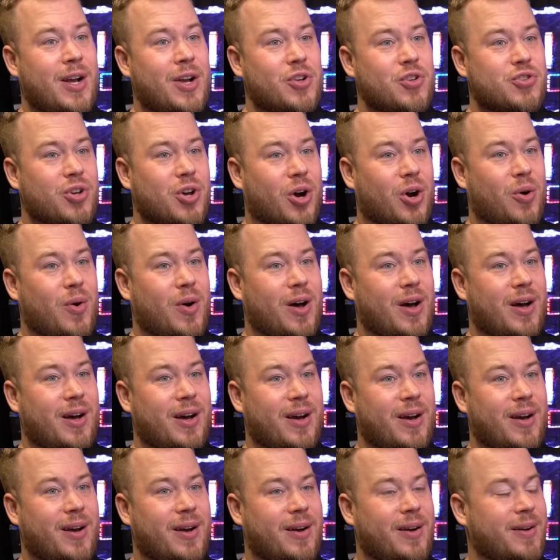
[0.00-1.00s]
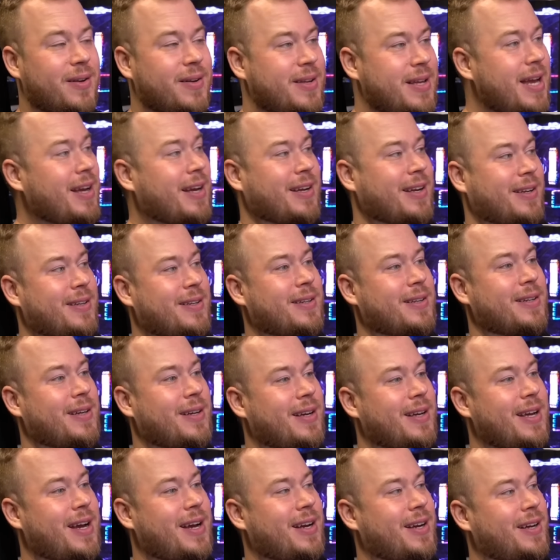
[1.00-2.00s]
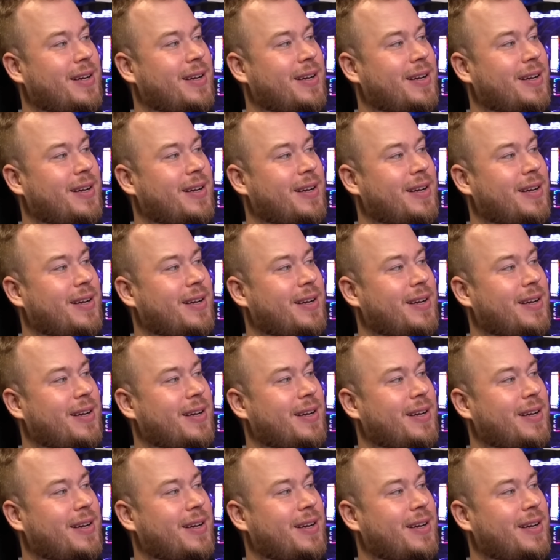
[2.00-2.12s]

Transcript: So uh, yeah, yeah.